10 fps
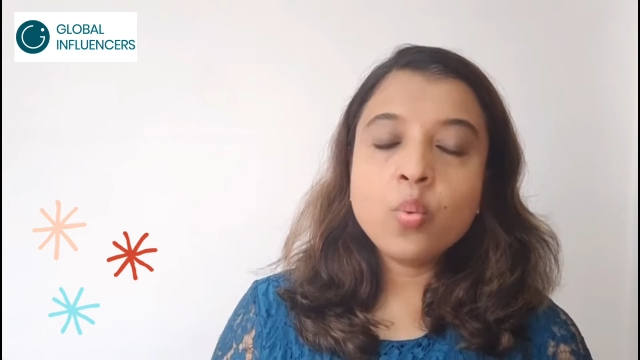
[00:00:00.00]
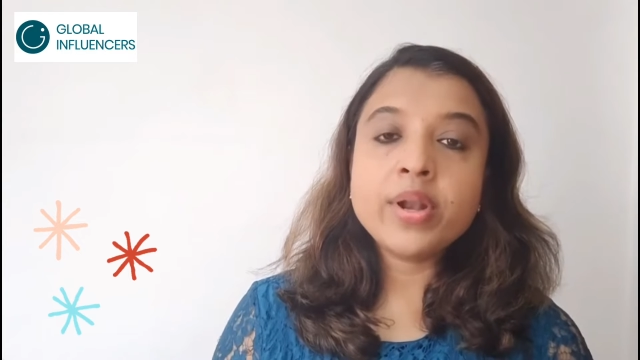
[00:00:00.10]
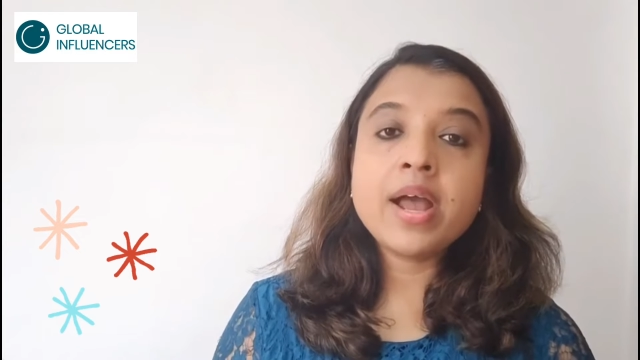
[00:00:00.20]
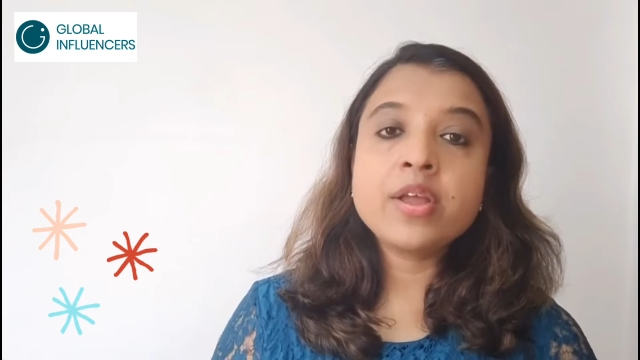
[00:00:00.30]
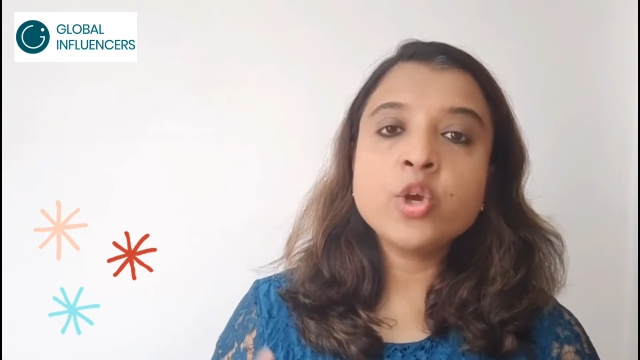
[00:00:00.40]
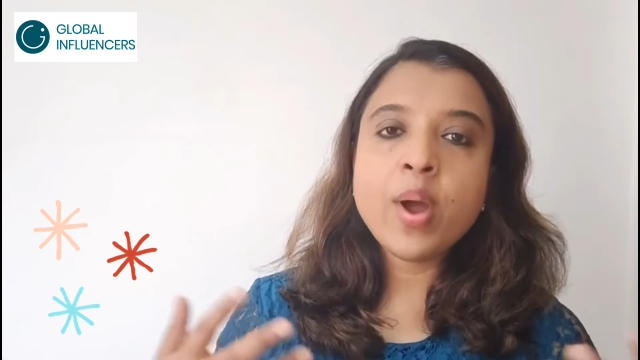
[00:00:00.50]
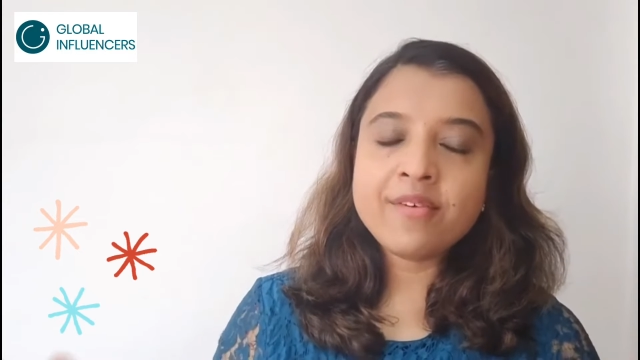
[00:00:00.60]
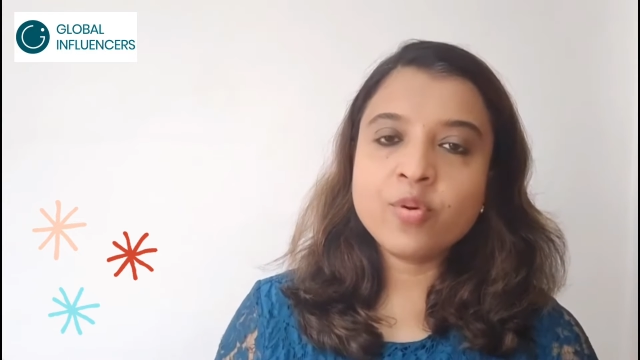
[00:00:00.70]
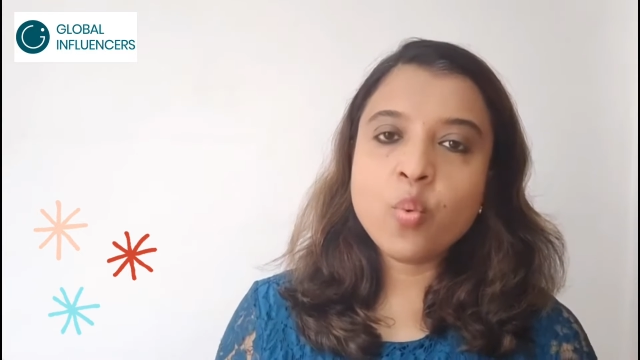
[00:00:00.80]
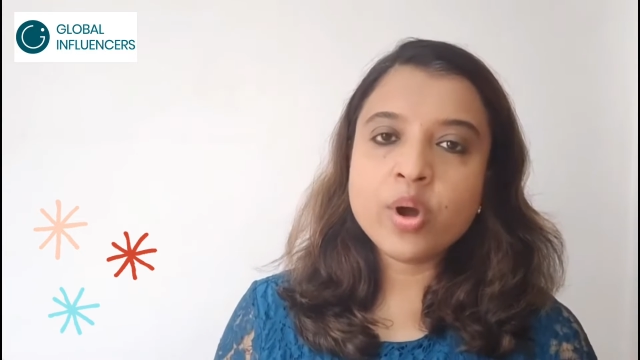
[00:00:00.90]
when you
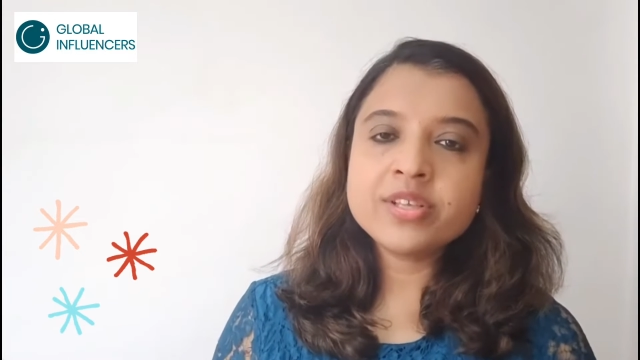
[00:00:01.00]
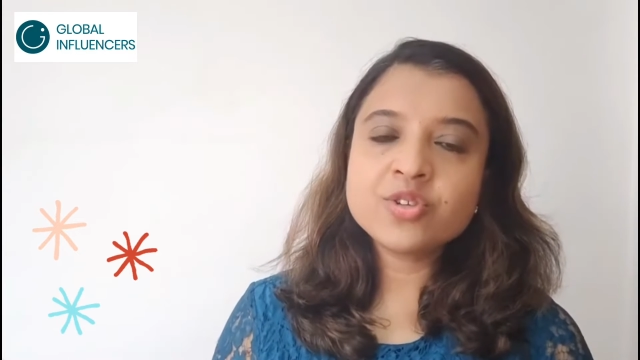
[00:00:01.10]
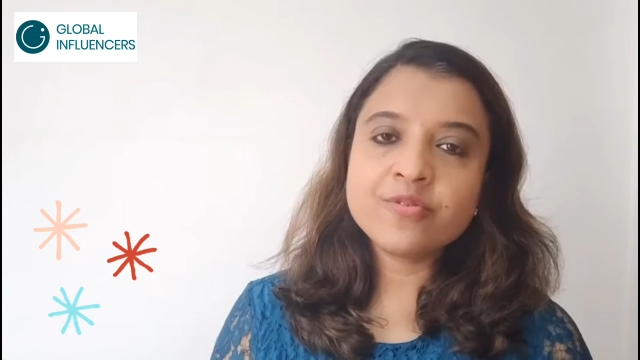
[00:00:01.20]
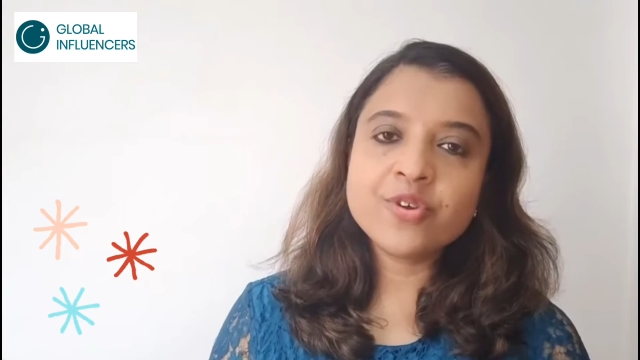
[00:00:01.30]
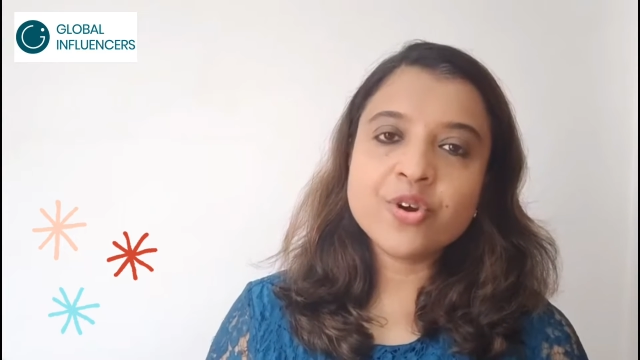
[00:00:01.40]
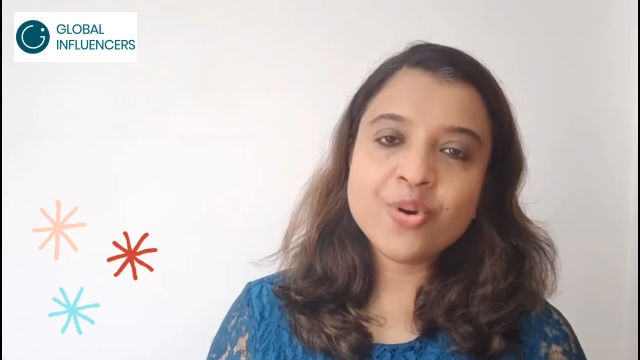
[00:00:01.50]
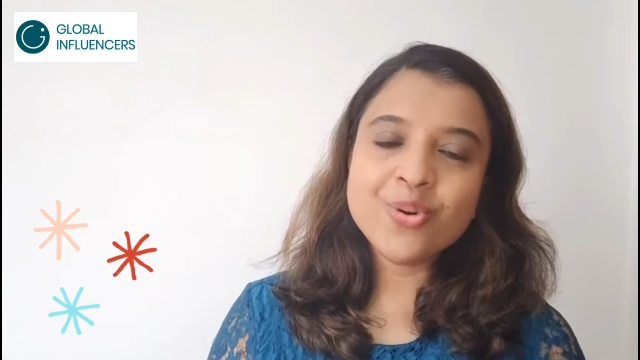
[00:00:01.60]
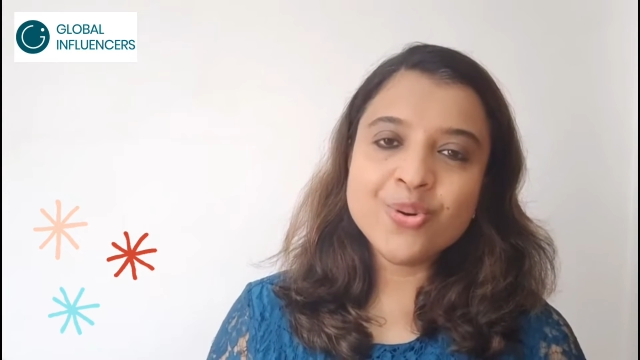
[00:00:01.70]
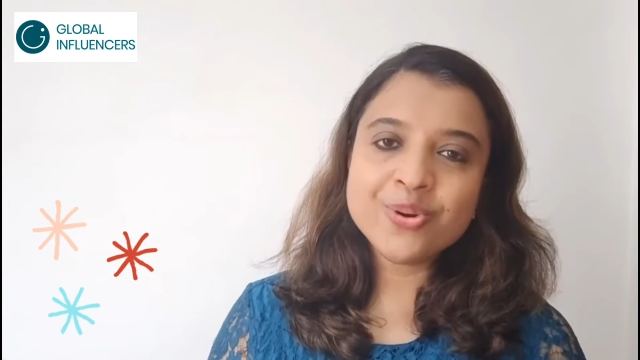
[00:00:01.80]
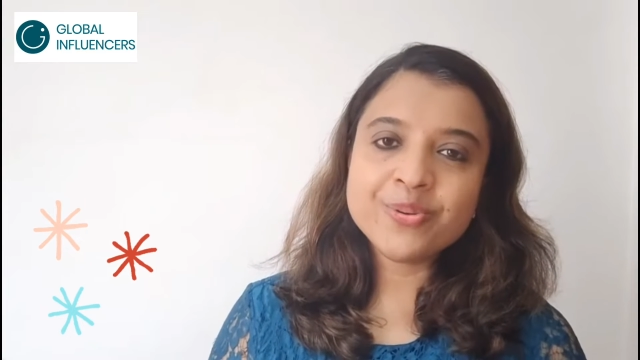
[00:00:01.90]
have a voice of your
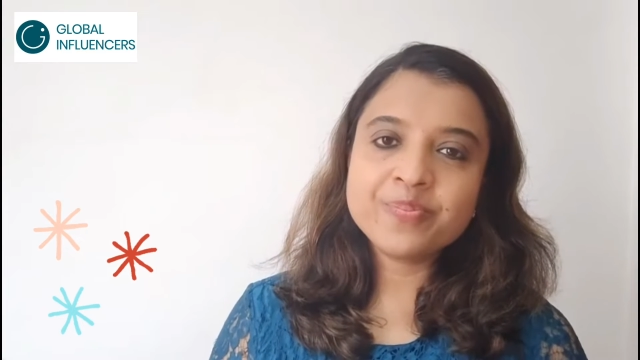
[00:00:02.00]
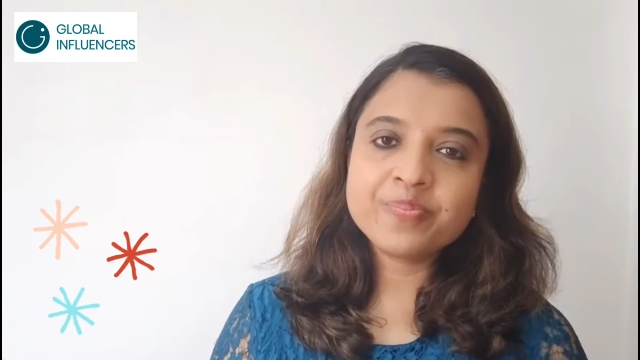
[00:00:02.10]
own.